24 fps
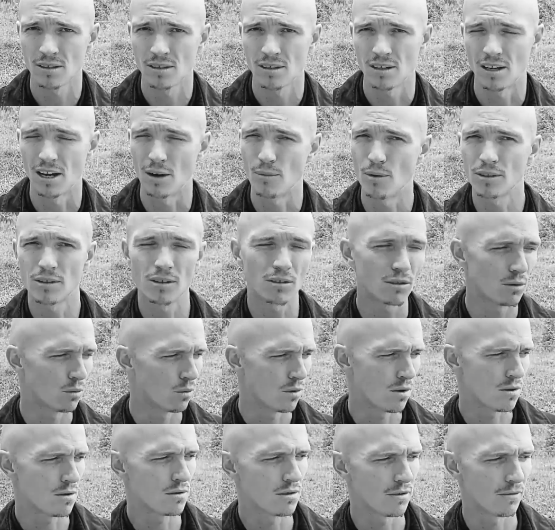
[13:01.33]
I wanted the
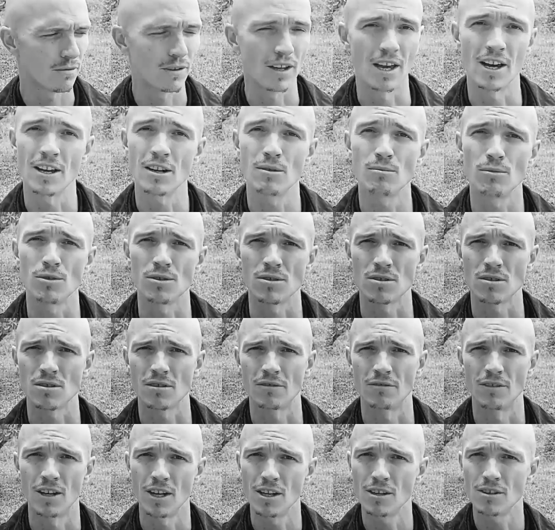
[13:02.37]
world of the animals,
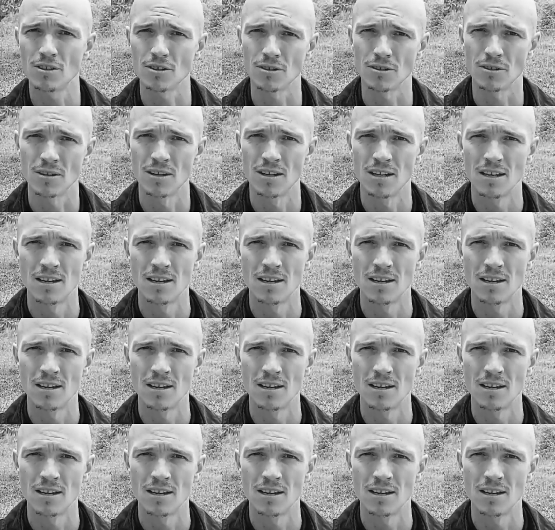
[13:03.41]
of nature.